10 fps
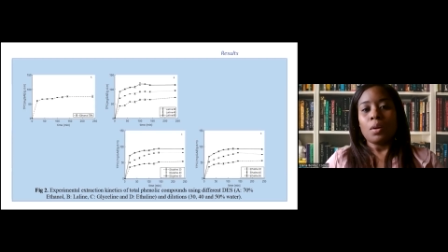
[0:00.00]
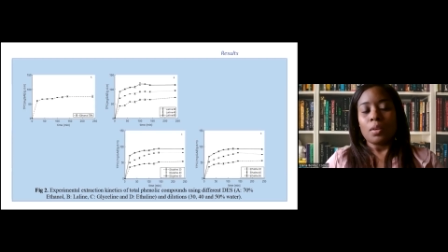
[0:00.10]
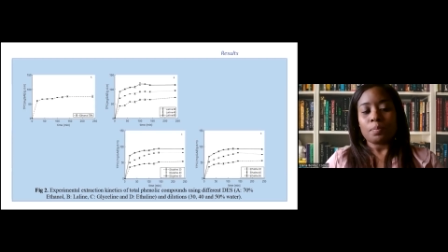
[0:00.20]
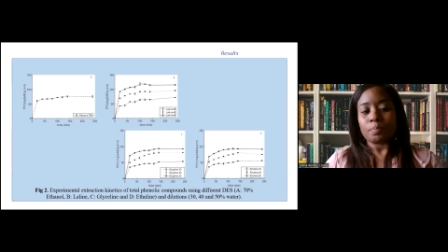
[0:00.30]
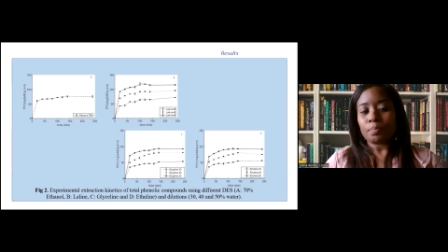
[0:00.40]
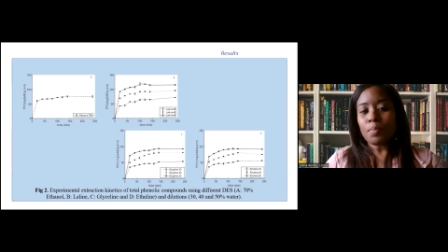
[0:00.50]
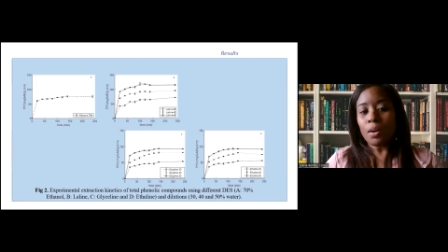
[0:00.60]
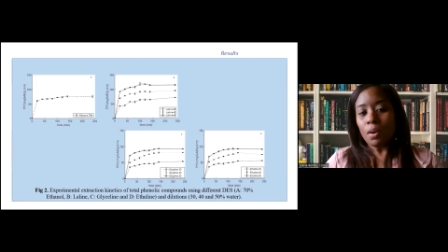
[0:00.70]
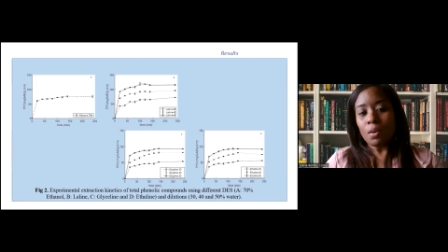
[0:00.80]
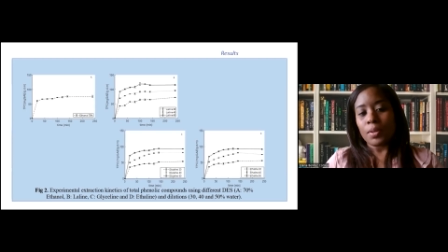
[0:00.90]

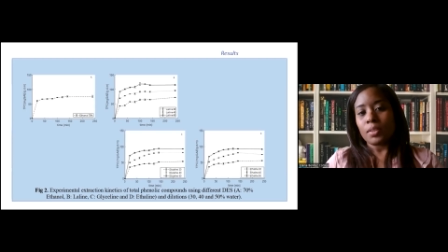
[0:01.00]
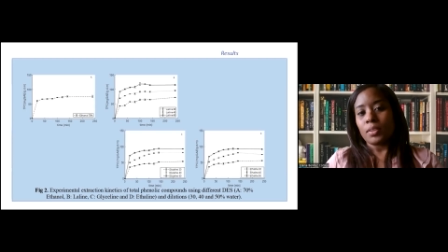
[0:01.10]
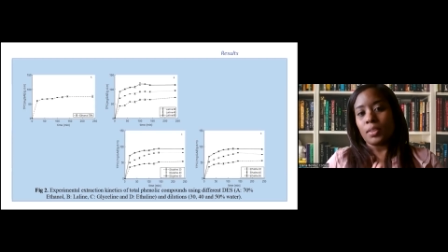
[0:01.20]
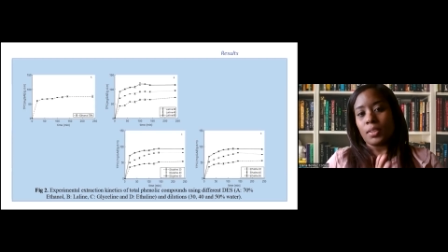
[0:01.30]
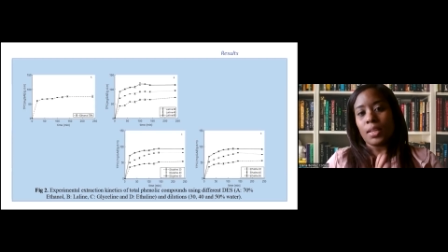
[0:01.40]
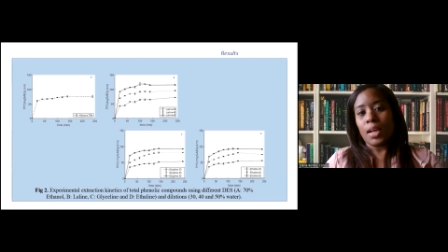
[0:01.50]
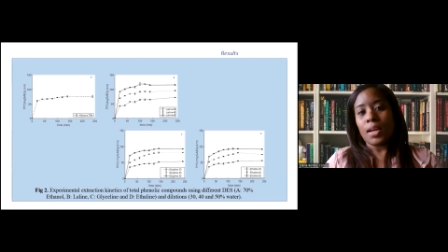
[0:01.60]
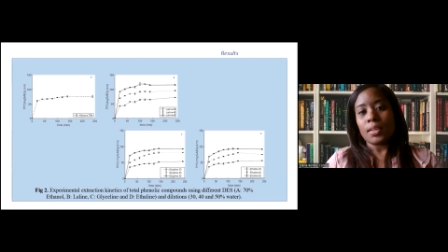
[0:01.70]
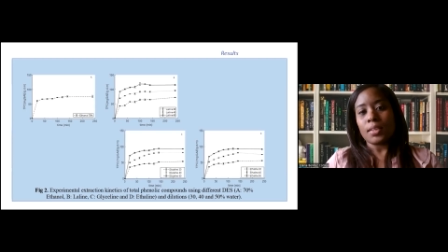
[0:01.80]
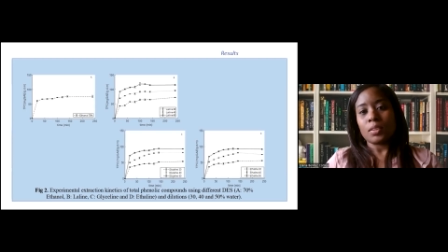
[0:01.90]
Moreover,
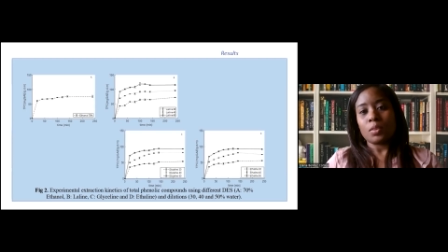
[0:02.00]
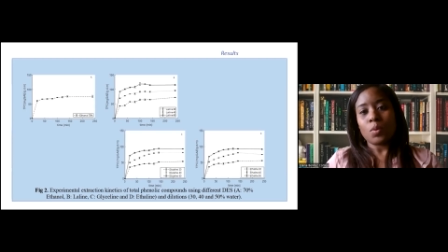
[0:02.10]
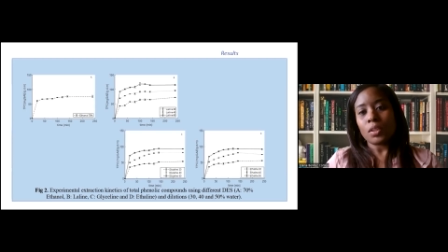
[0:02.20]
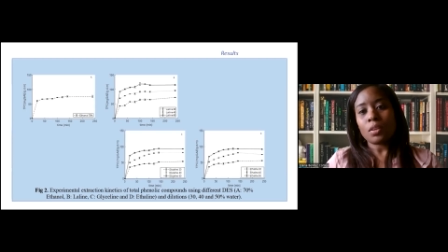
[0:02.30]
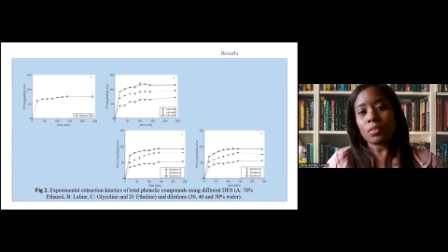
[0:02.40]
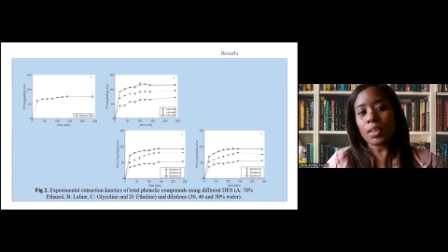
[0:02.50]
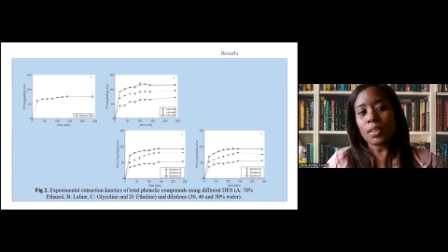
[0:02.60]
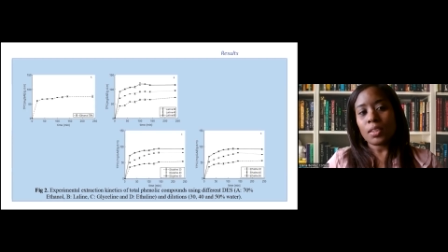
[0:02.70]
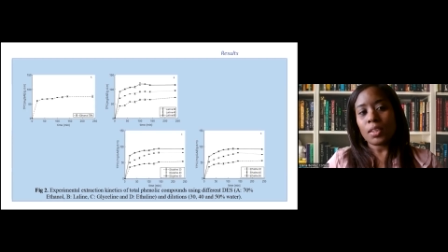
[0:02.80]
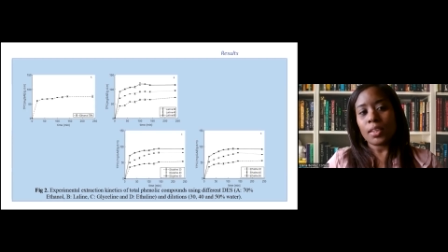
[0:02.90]
as the water content
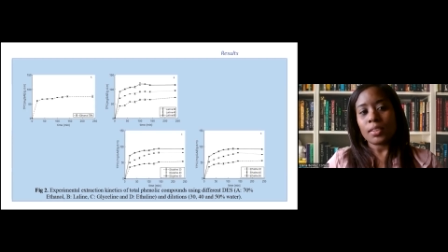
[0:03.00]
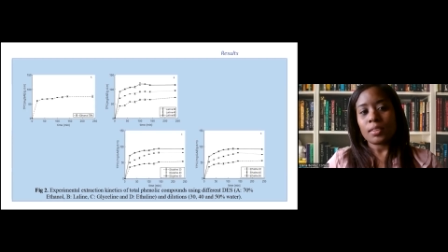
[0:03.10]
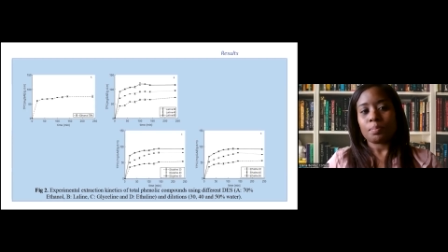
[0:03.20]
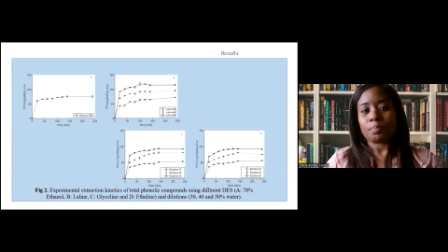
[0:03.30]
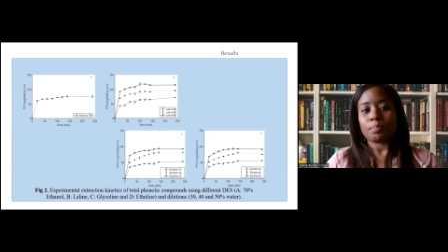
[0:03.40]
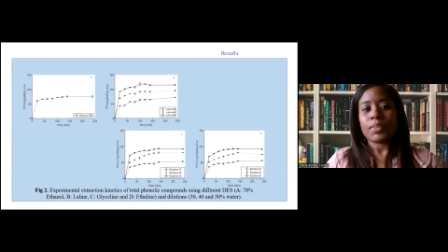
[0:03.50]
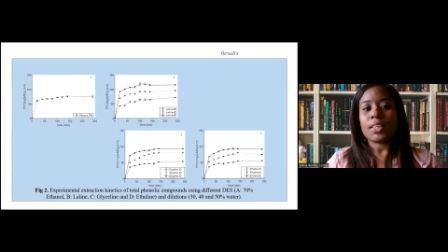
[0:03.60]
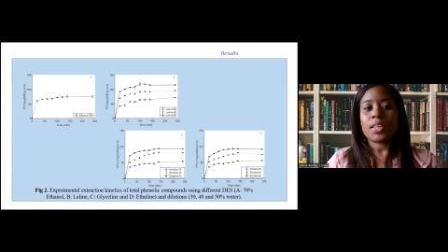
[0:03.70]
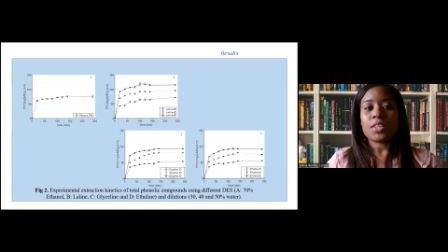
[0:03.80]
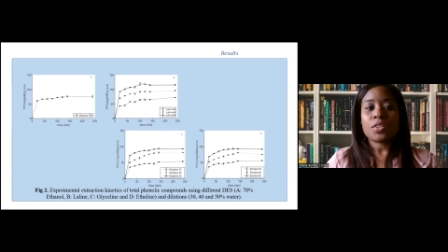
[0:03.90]
increase,
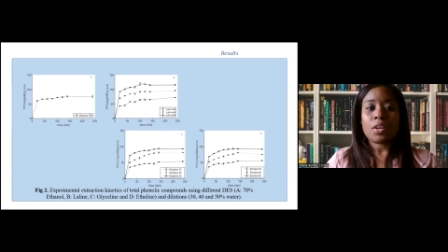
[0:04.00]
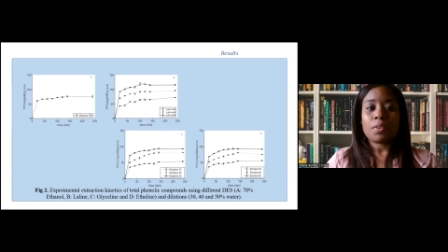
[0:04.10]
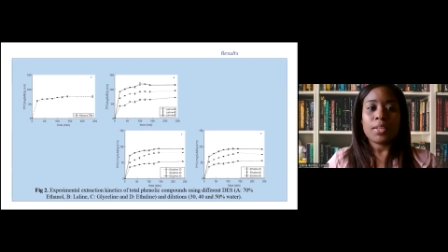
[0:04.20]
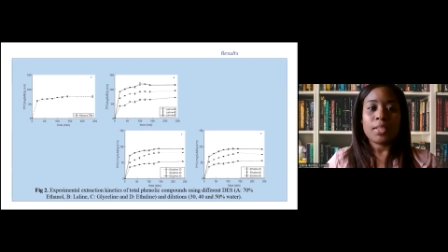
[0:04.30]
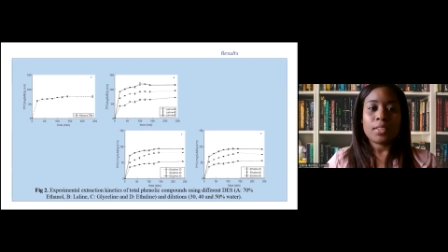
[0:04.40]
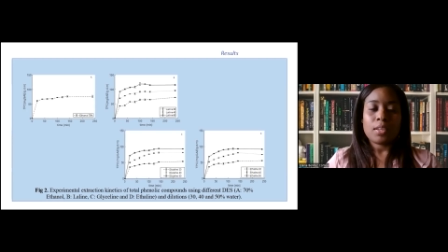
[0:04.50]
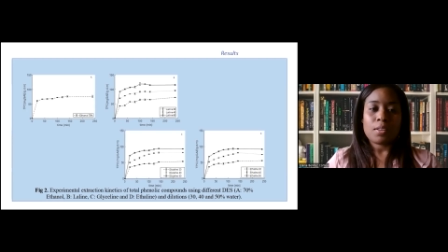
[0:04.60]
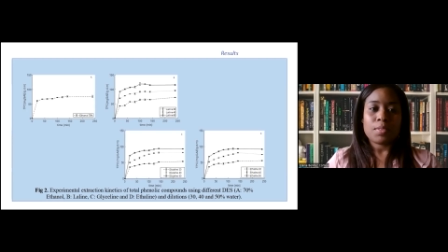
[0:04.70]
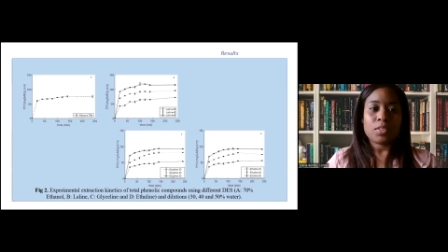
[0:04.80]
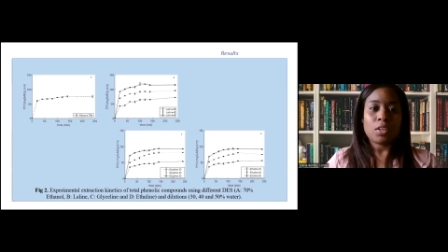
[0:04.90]
extraction ability
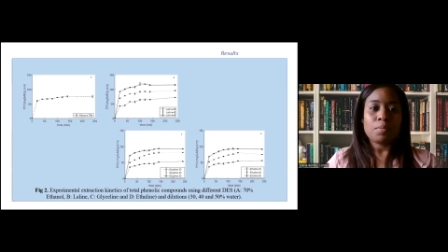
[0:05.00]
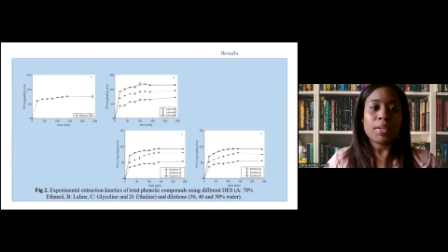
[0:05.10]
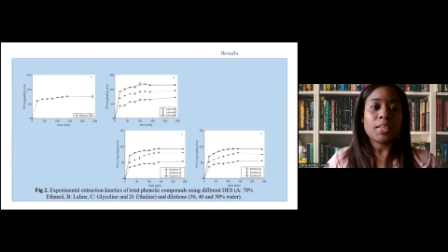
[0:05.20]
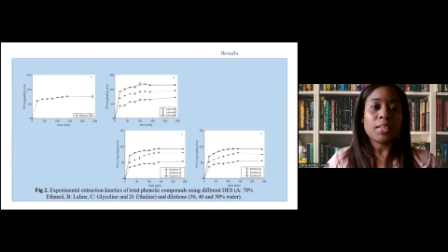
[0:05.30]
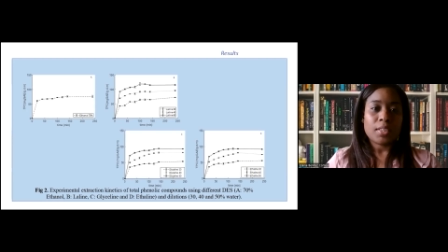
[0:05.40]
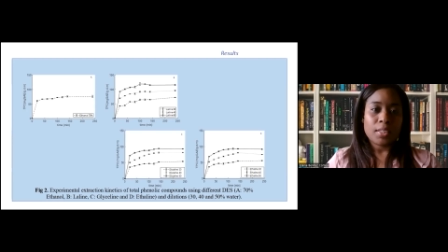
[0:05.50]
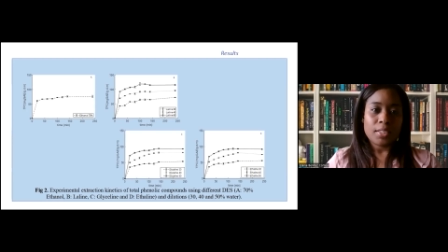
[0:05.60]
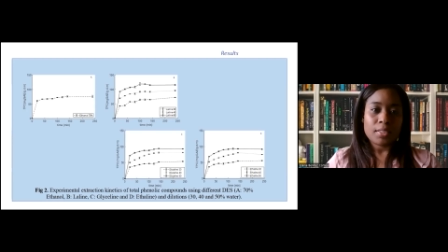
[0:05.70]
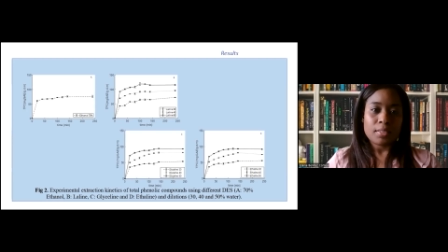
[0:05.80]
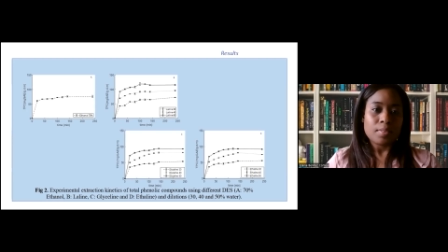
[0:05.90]
of the solvent increase.